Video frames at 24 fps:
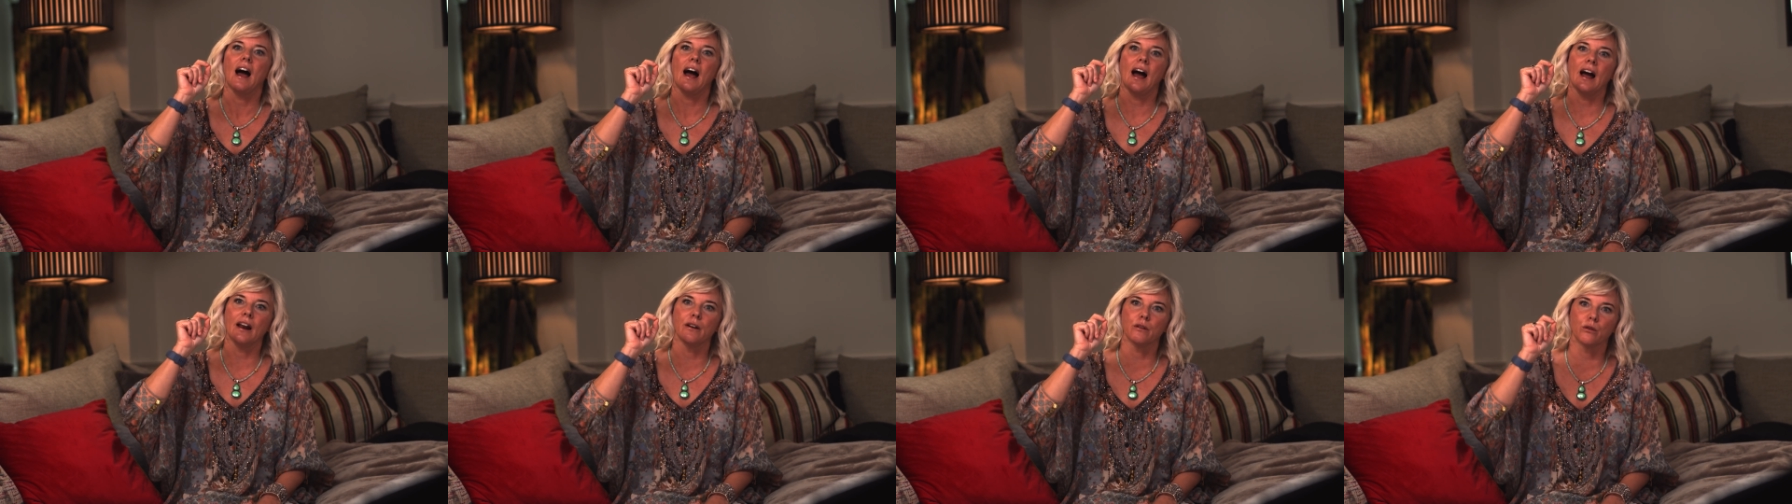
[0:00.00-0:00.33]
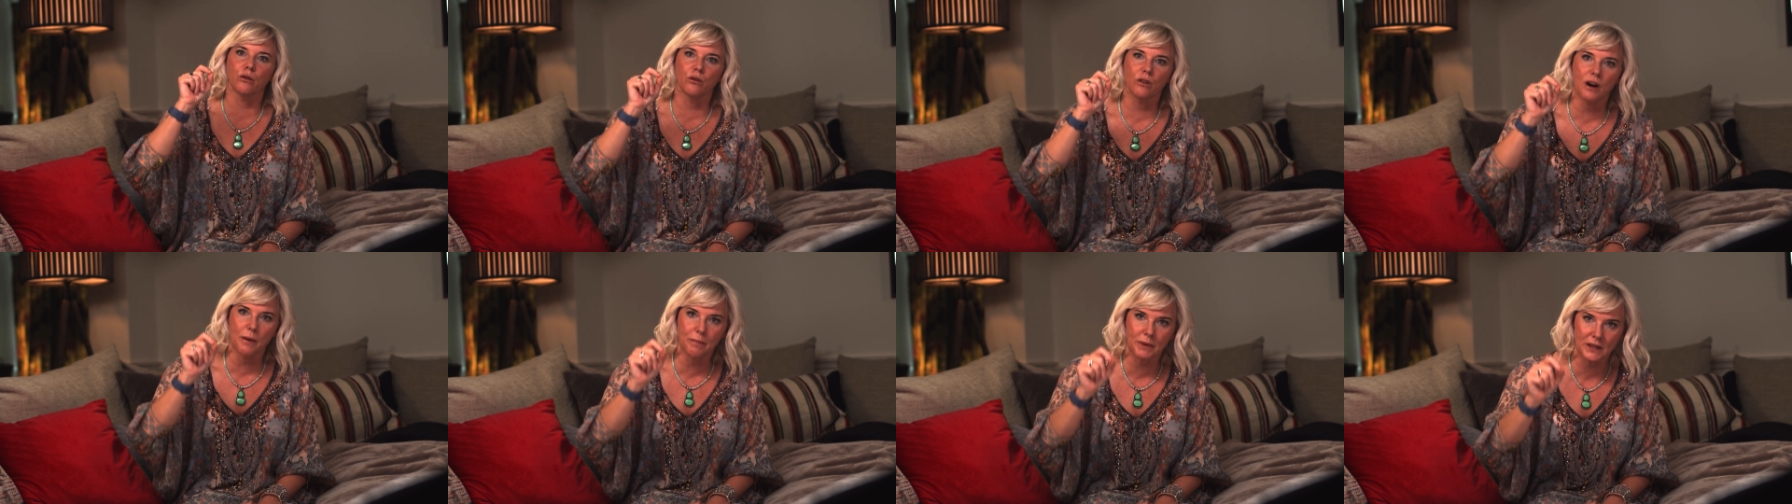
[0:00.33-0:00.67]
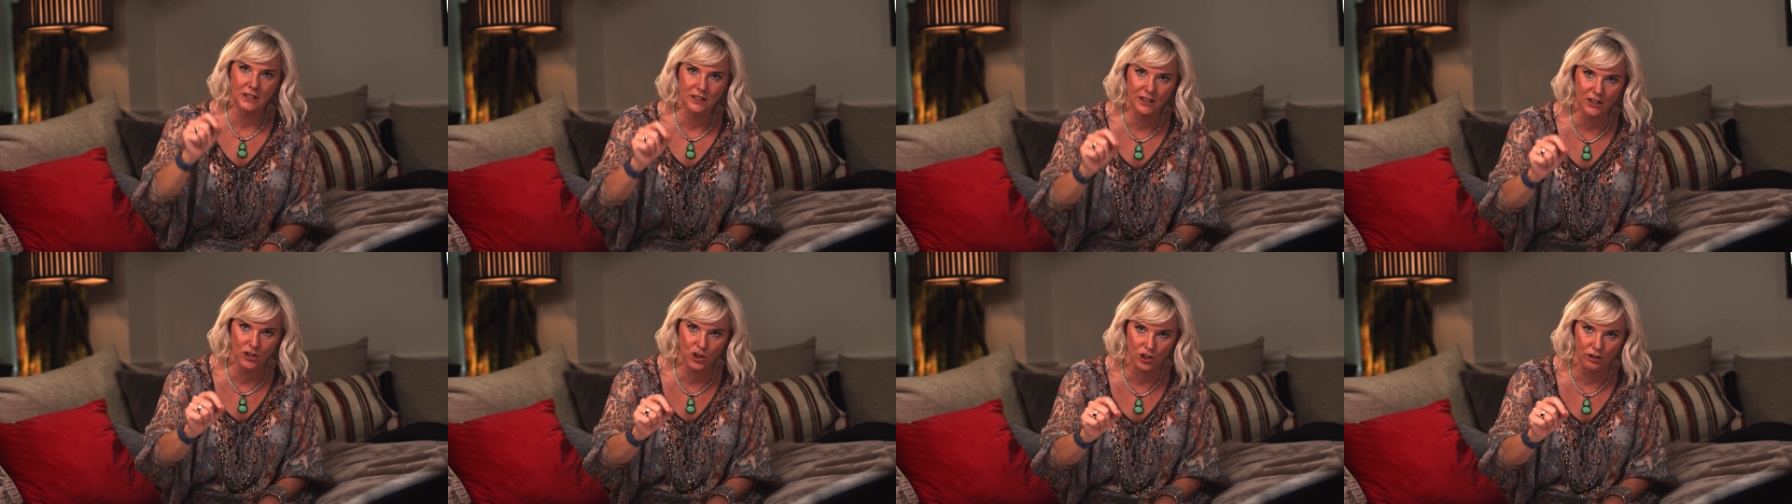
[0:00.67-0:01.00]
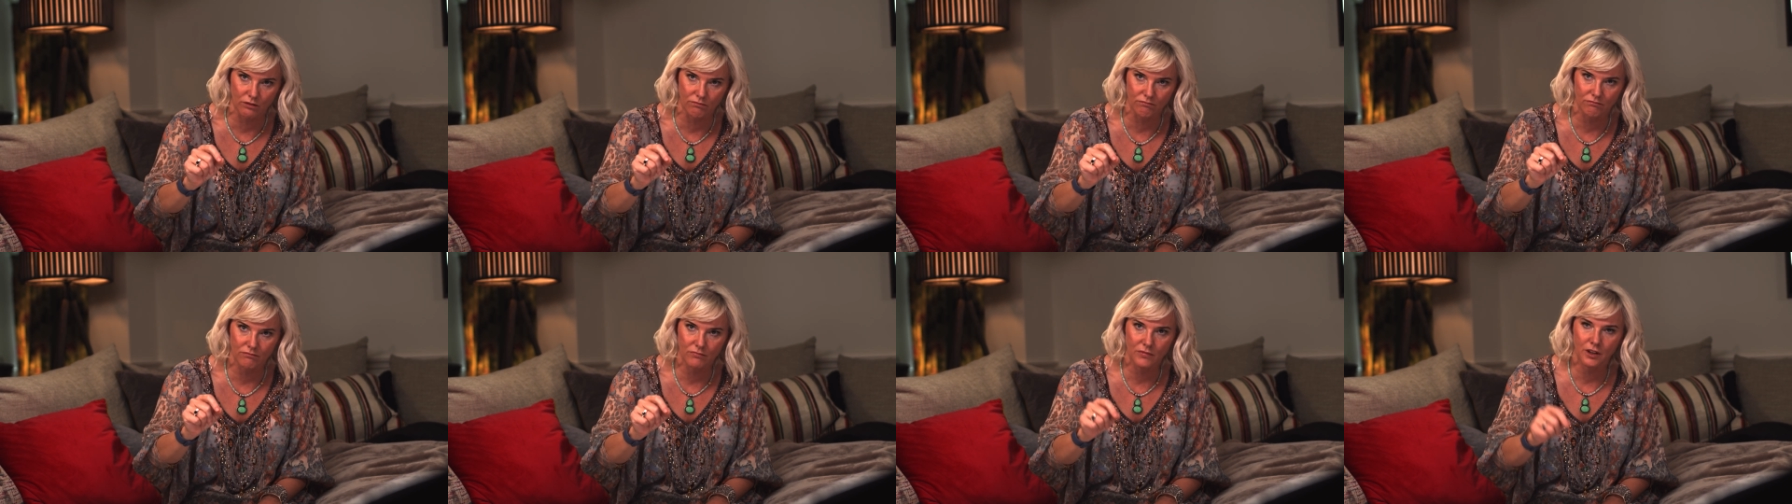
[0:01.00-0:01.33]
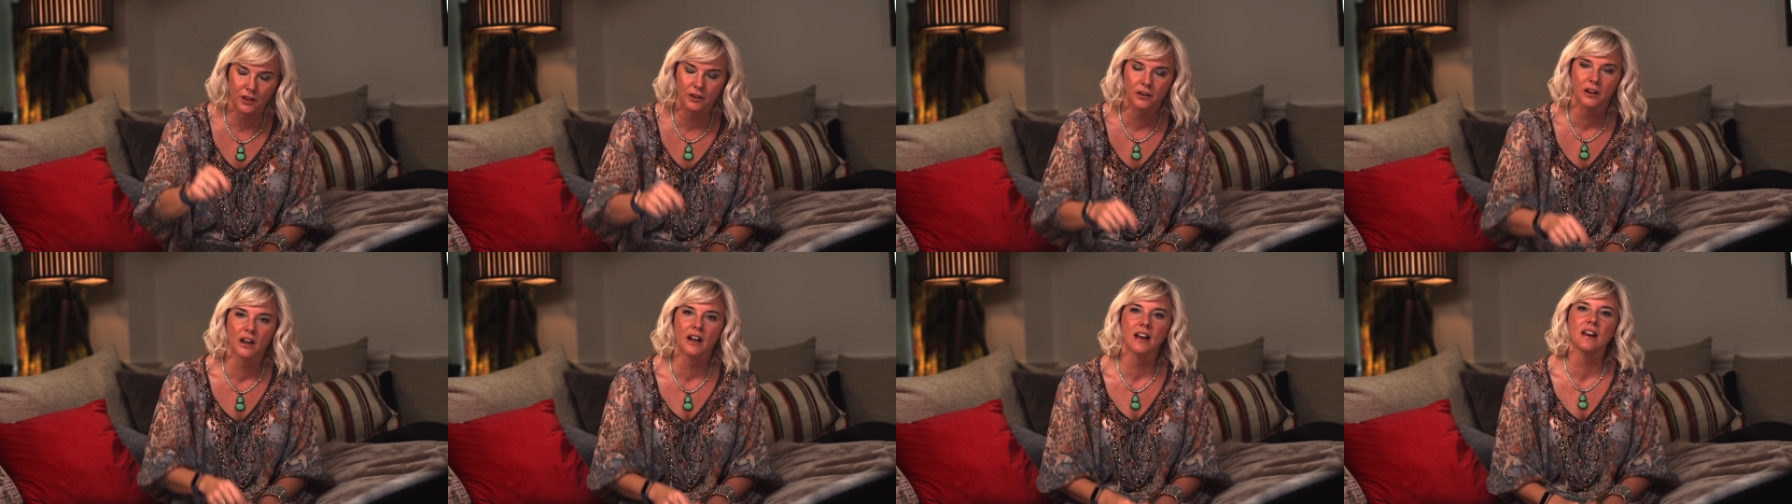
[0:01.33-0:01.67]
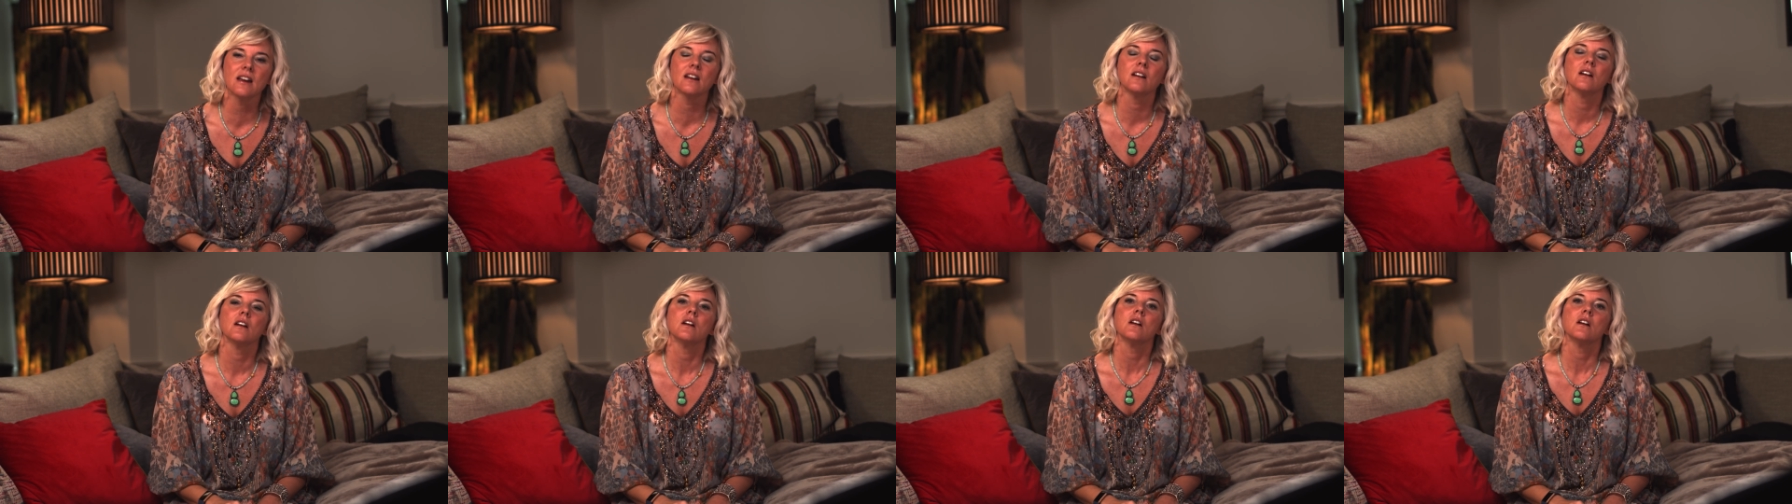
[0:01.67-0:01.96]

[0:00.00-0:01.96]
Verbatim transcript: and repetition, okay?